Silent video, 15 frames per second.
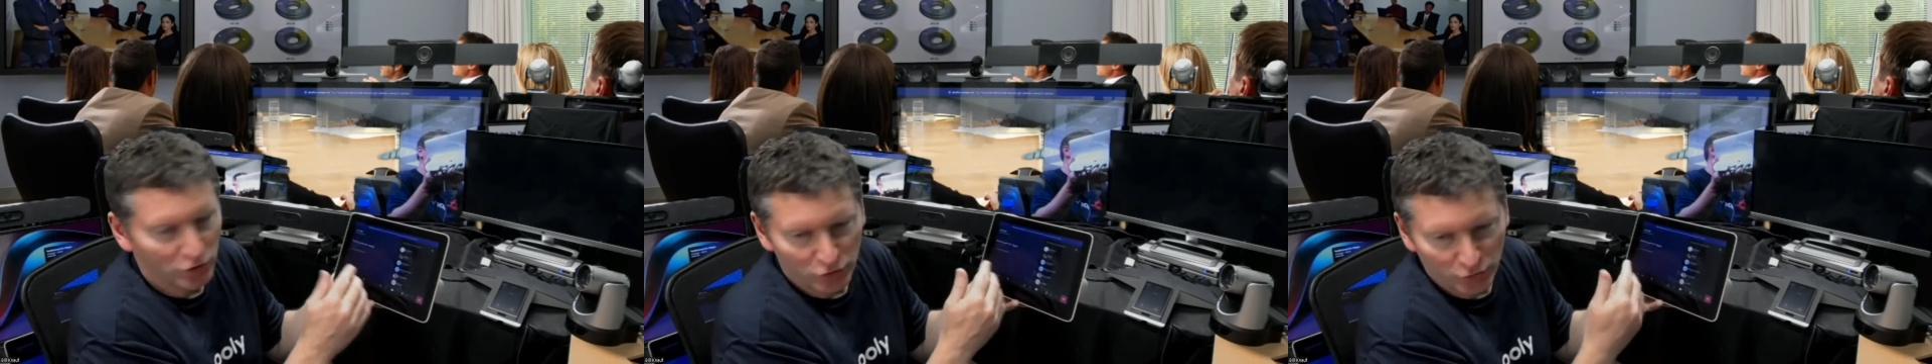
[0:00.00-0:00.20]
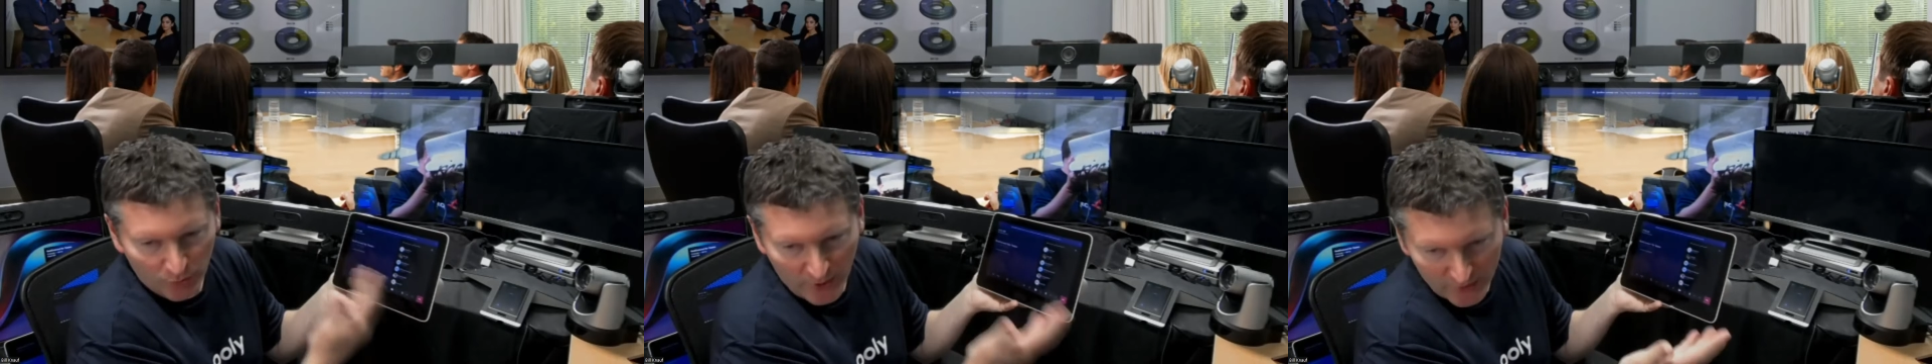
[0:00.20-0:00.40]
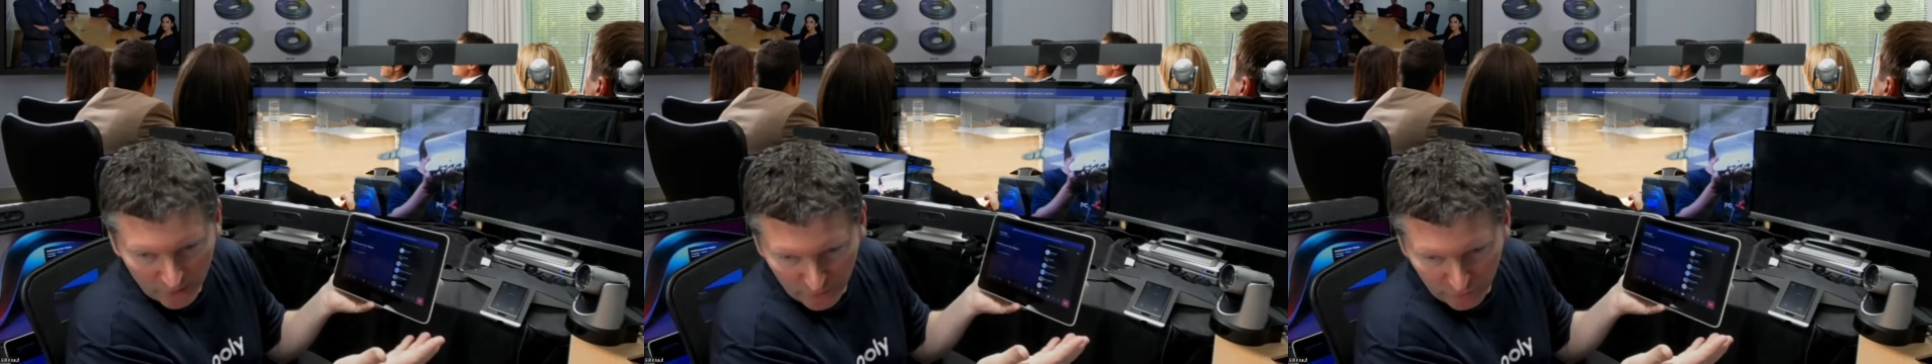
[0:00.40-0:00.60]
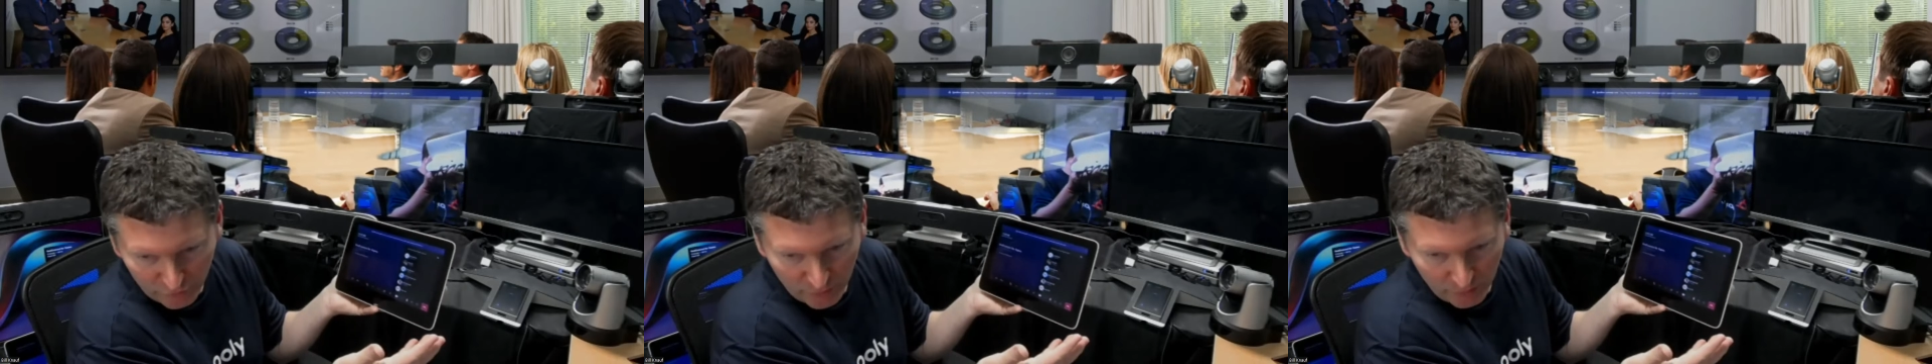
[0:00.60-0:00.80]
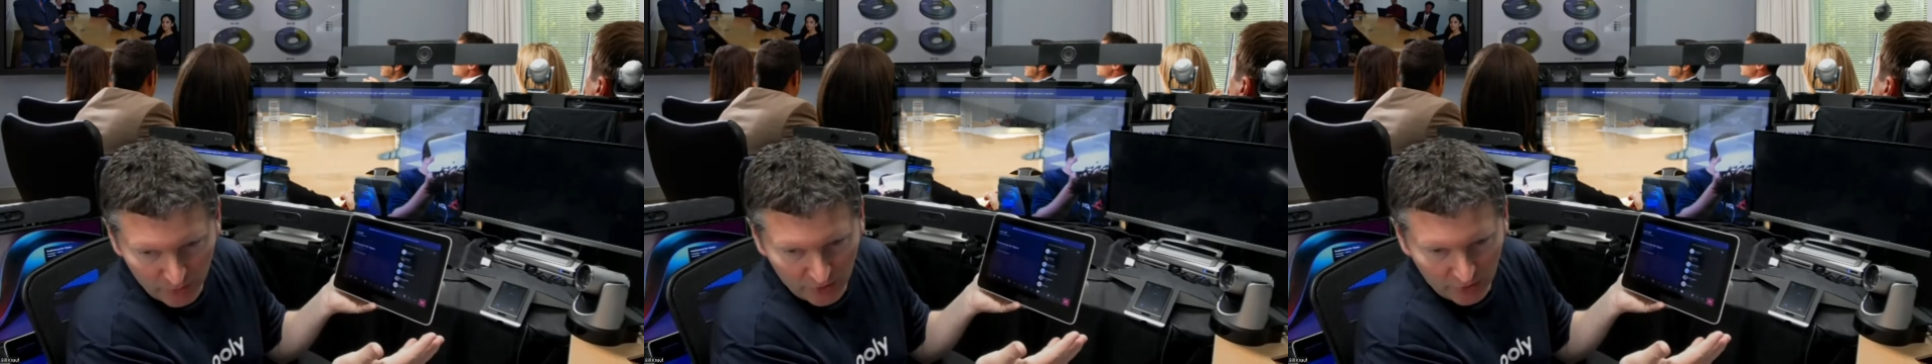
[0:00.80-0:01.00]
Directly
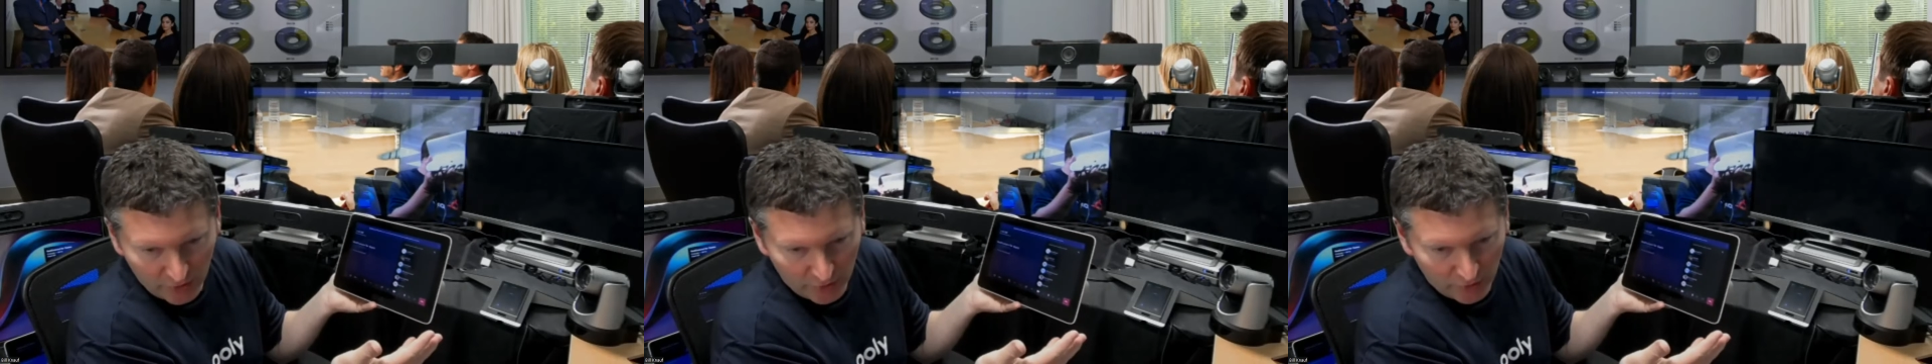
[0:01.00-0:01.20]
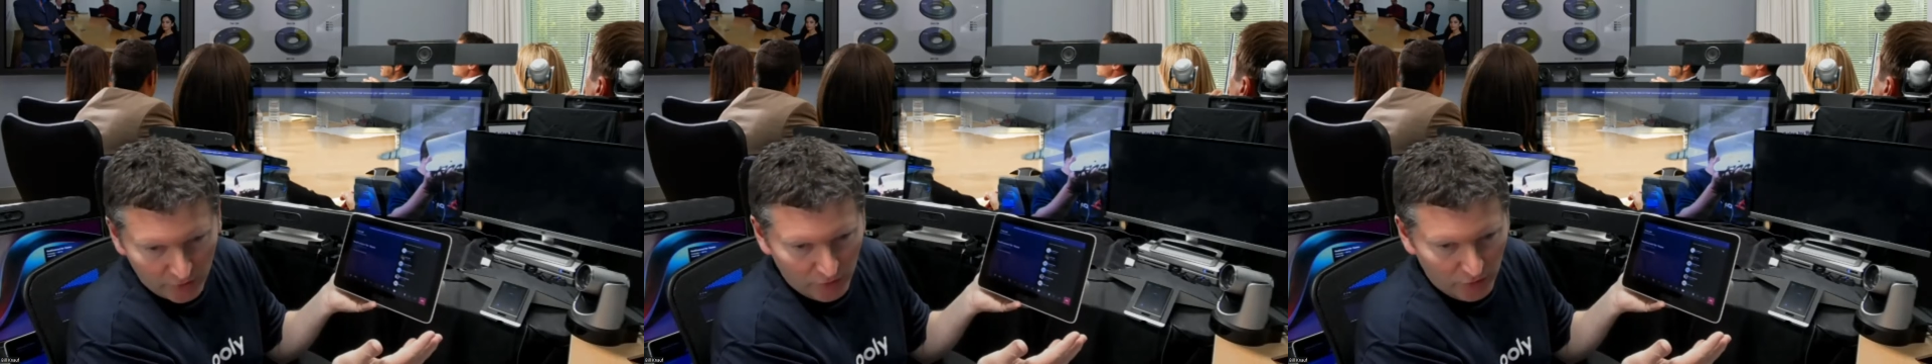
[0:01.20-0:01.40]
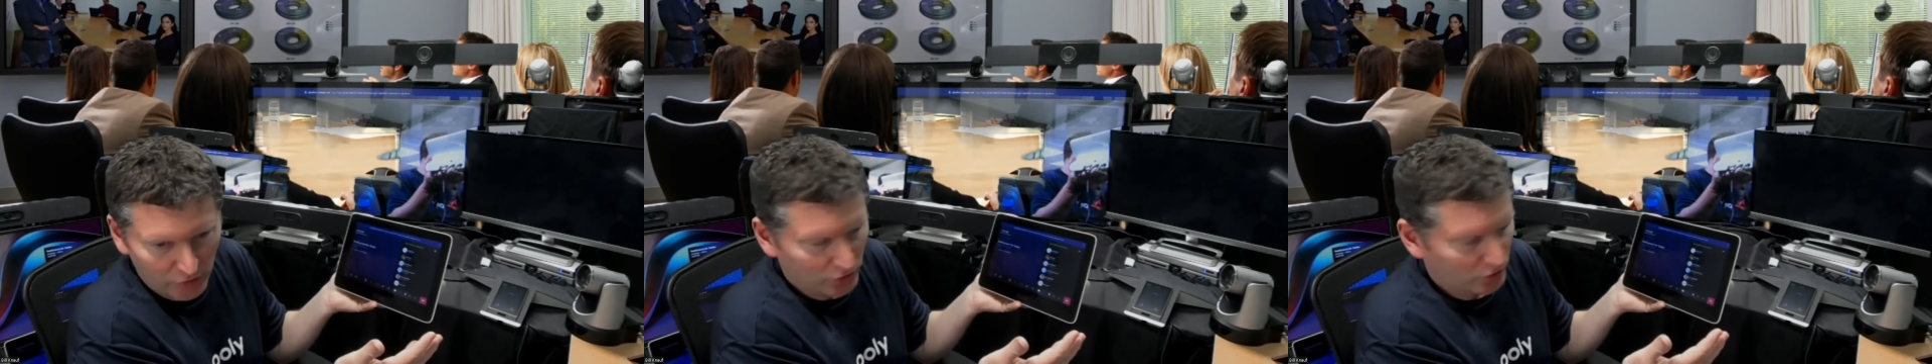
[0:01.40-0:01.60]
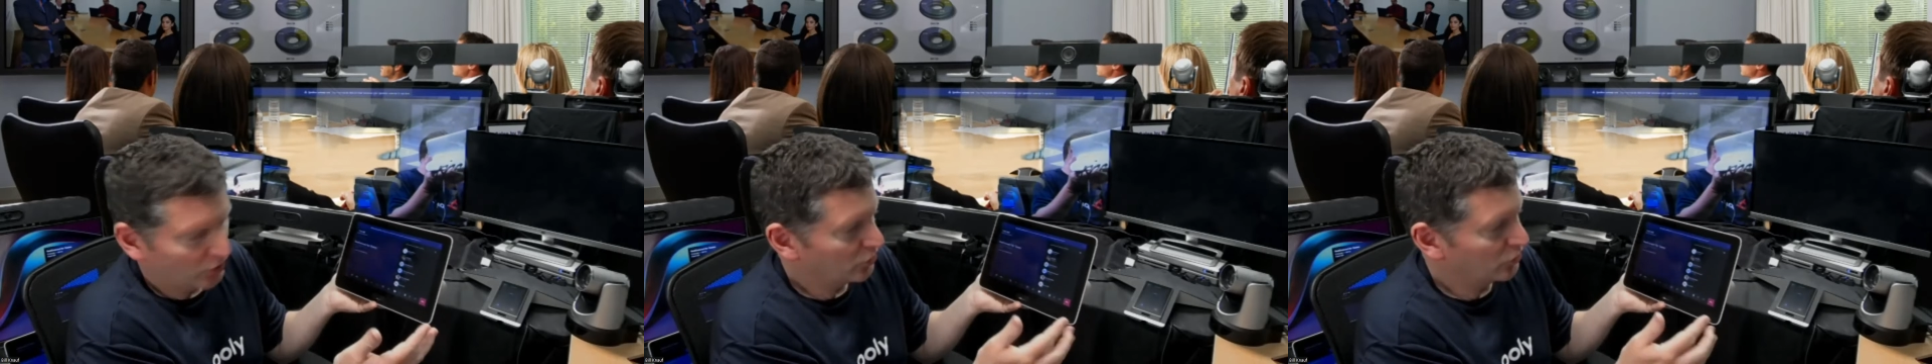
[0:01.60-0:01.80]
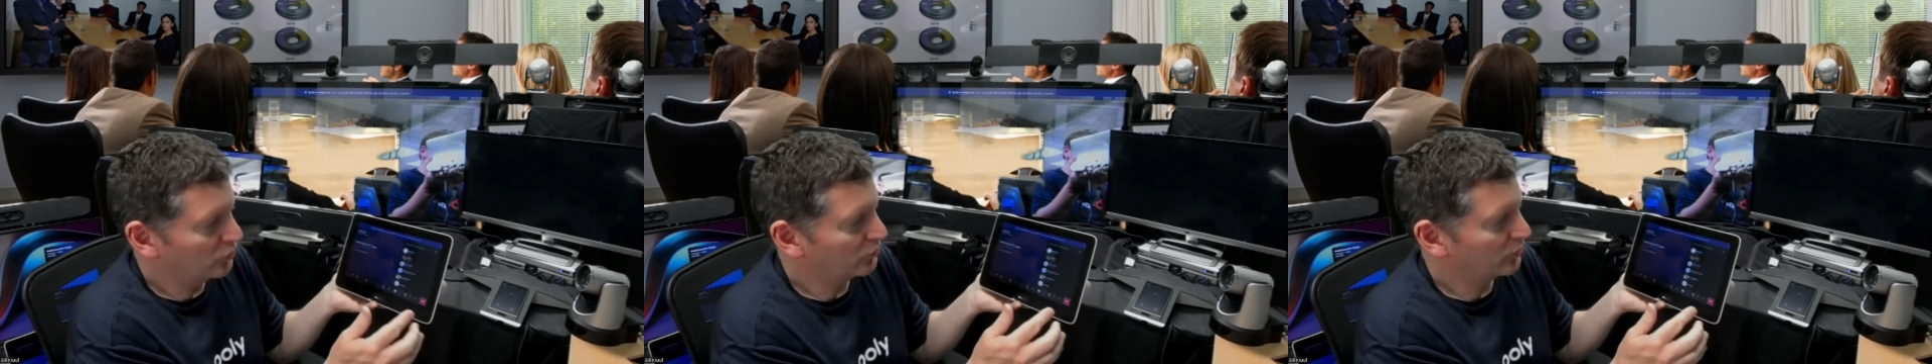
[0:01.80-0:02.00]
from here,
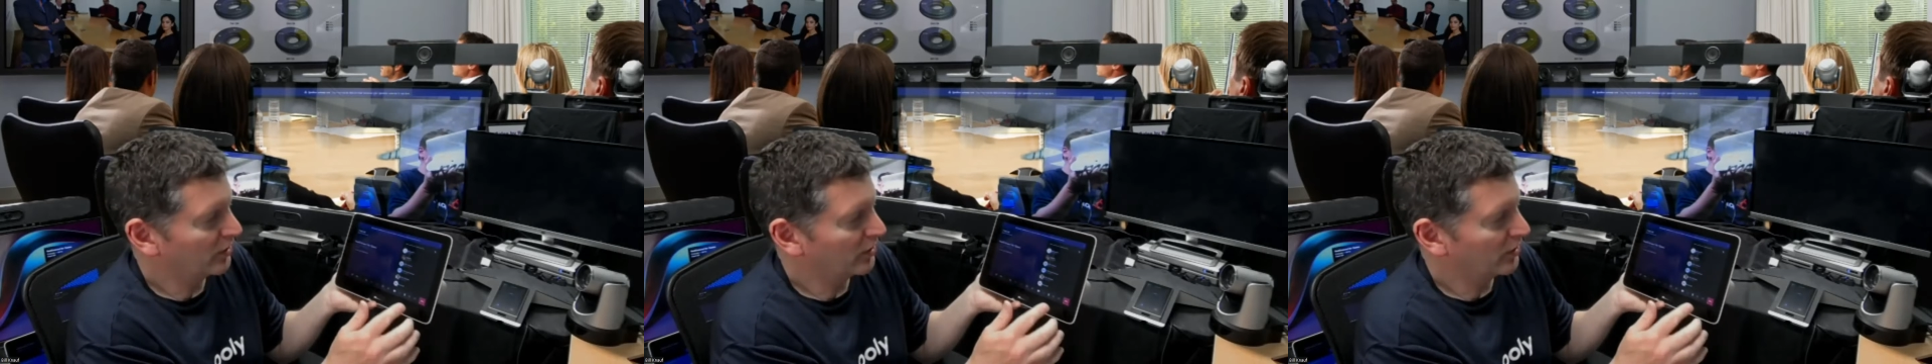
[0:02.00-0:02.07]
you